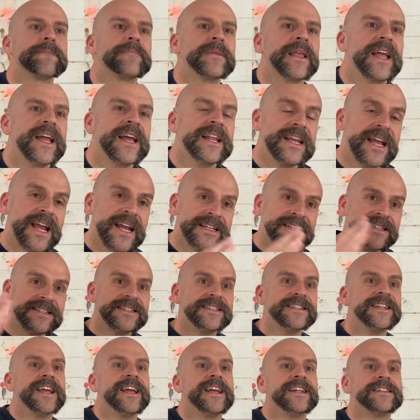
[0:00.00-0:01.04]

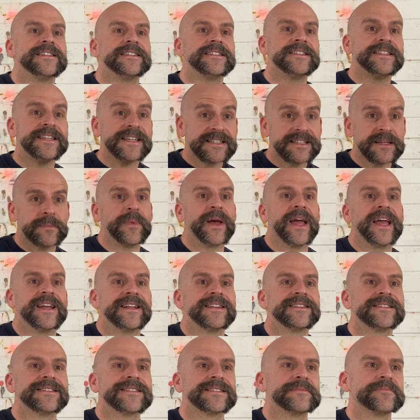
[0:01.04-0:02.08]
it
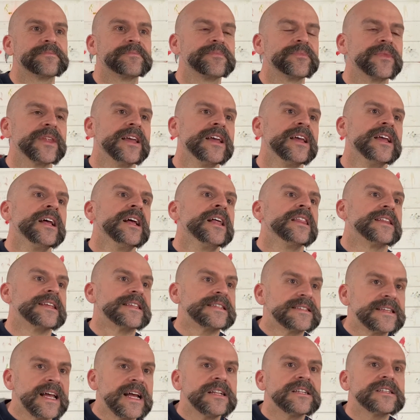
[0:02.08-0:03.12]
dissipates. The
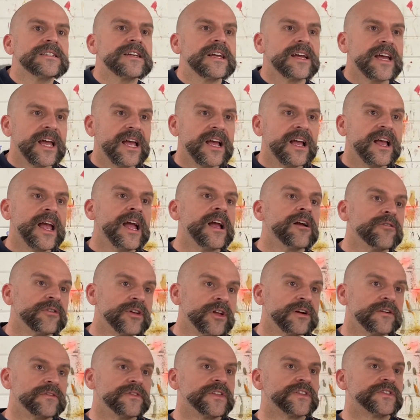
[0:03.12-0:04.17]
center area
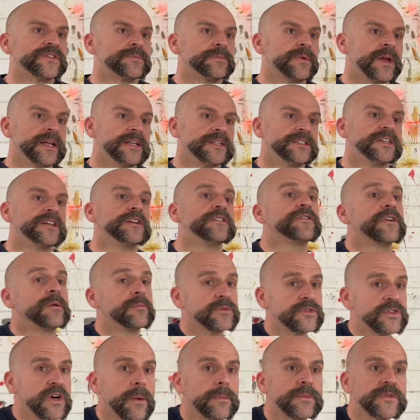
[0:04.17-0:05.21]
of this painting, from
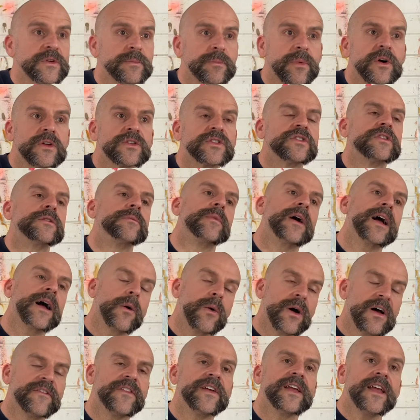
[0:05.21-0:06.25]
top to bottom,
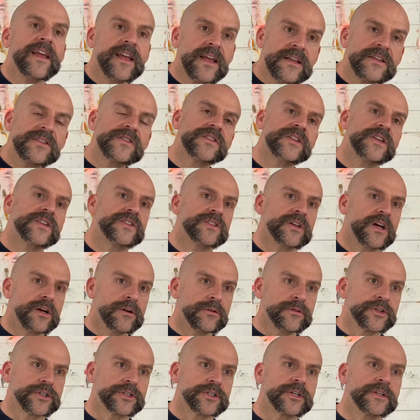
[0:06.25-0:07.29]
however, is this
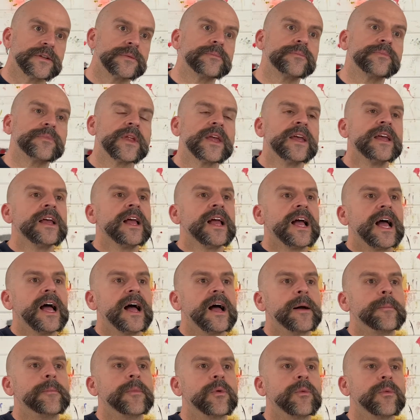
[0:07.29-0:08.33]
ocean,
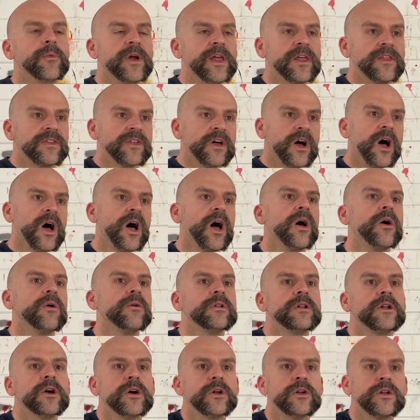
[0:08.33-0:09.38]
with a whole
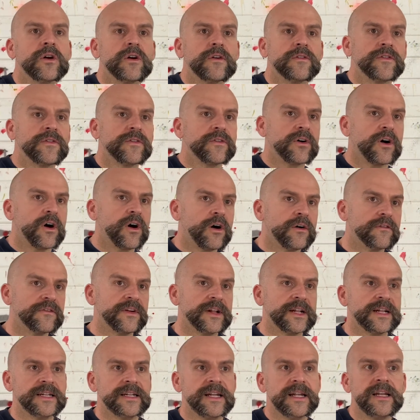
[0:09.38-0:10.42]
load of
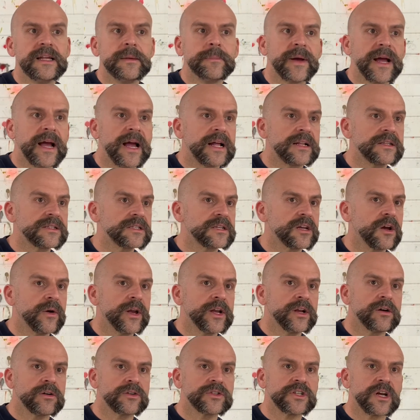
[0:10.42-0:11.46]
lily pads going
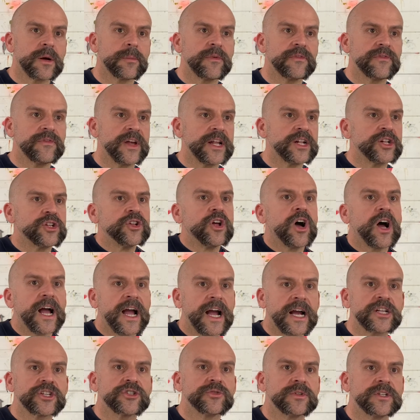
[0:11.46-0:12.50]
on top of it. Not
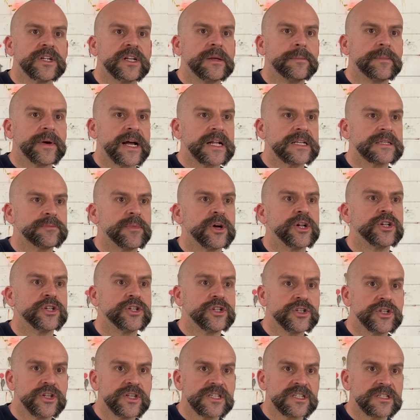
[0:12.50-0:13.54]
actual lily pads, but
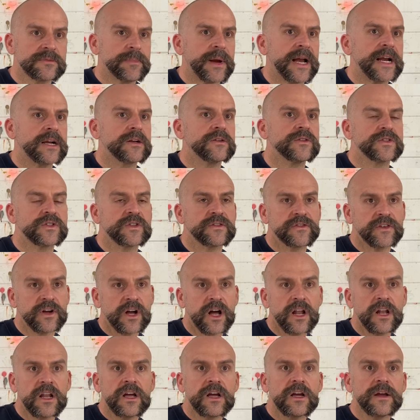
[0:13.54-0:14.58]
speckles of
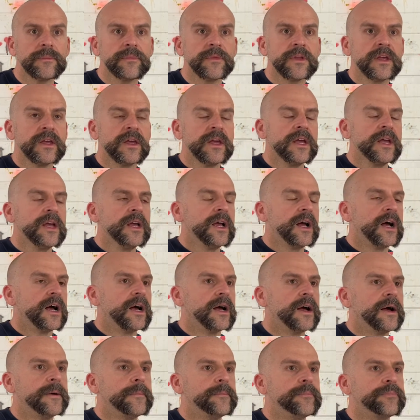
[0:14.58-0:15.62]
color,
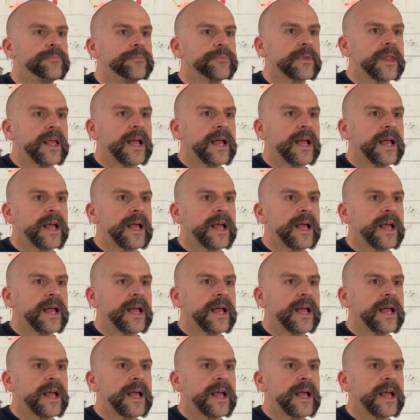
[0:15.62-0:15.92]
and